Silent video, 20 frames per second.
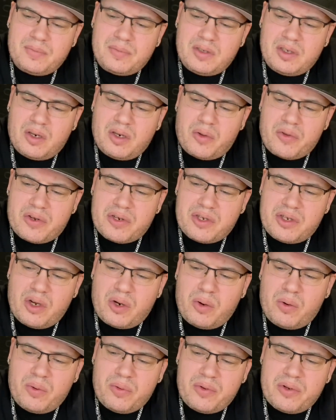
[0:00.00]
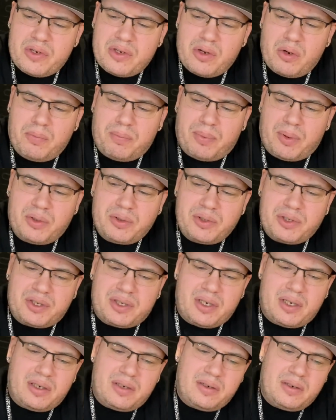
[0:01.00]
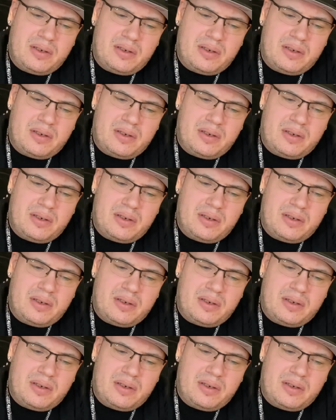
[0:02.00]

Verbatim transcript: You know, there's no there's no bullshit.